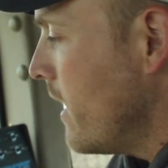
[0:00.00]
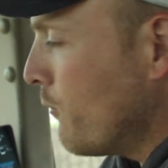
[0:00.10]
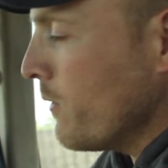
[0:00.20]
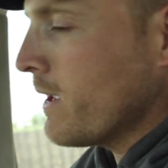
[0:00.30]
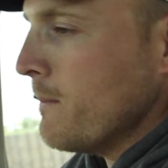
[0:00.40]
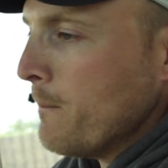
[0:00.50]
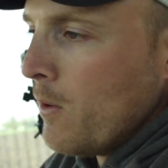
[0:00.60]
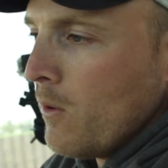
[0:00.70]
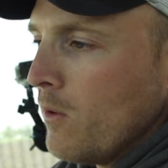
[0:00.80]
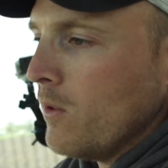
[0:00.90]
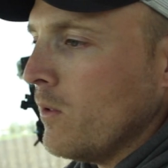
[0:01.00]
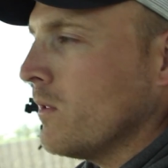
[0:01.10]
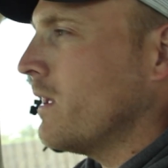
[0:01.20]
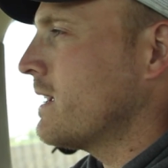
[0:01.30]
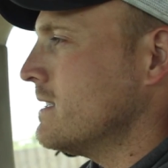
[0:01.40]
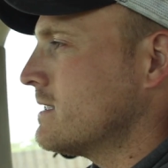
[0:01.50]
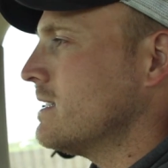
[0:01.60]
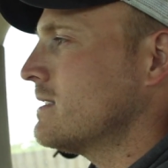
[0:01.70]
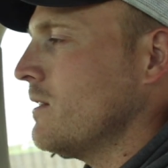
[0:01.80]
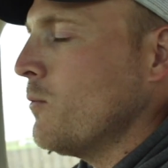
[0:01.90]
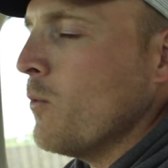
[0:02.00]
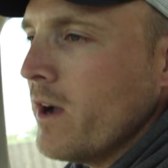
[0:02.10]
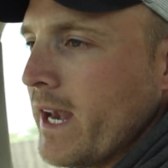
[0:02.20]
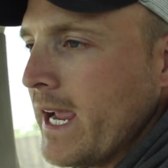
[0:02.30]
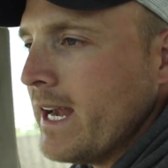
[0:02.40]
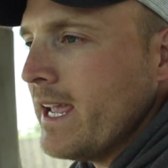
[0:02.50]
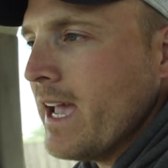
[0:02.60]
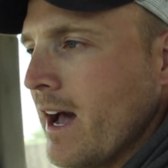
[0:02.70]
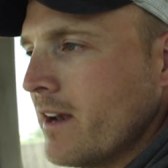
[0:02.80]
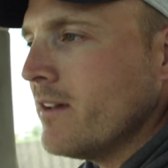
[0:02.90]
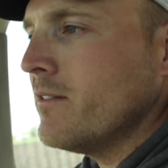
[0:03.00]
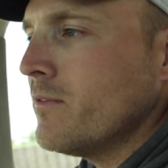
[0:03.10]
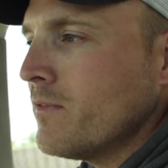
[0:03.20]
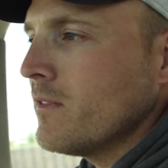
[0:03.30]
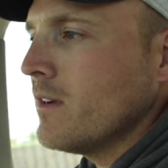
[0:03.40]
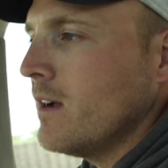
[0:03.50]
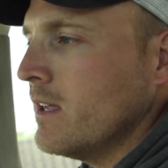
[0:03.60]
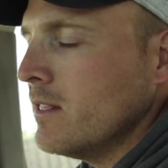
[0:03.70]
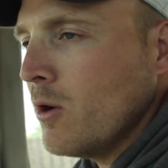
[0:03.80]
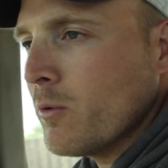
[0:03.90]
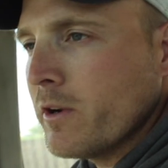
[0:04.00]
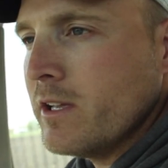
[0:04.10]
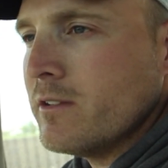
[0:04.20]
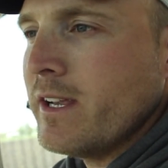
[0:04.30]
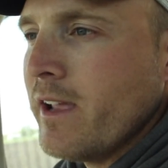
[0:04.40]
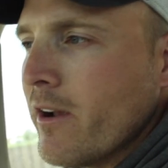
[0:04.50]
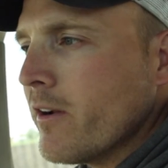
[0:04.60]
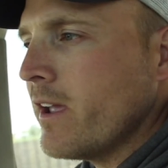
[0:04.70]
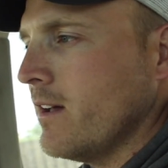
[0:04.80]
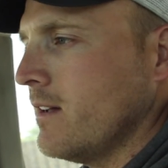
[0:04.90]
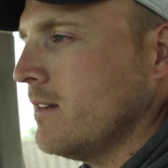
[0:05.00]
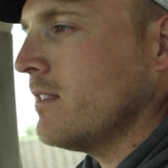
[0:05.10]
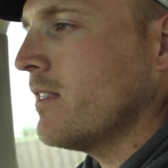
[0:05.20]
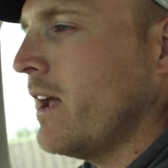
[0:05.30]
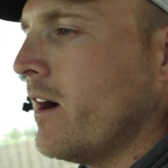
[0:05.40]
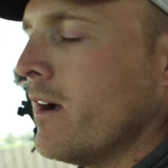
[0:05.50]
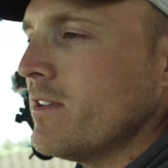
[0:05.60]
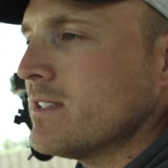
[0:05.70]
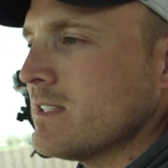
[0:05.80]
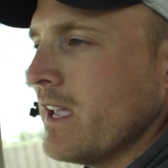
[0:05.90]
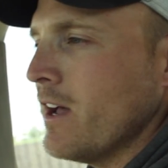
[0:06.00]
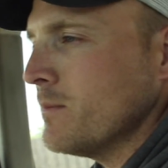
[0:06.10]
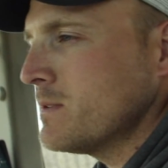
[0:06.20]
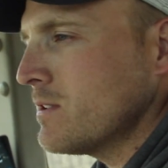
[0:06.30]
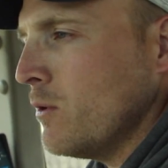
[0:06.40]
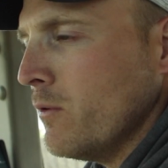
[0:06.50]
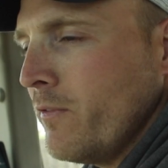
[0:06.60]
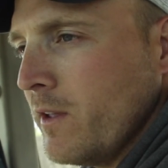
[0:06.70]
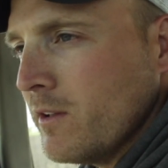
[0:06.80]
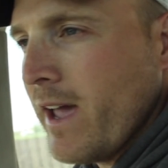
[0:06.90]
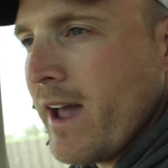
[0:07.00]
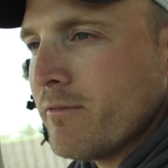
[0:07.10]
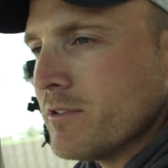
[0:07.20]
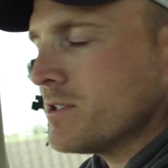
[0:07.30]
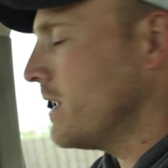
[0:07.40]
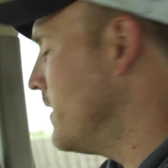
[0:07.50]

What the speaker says: if we can pull a consistent 180 out of a lower yielding area, that obviously helps the whole field average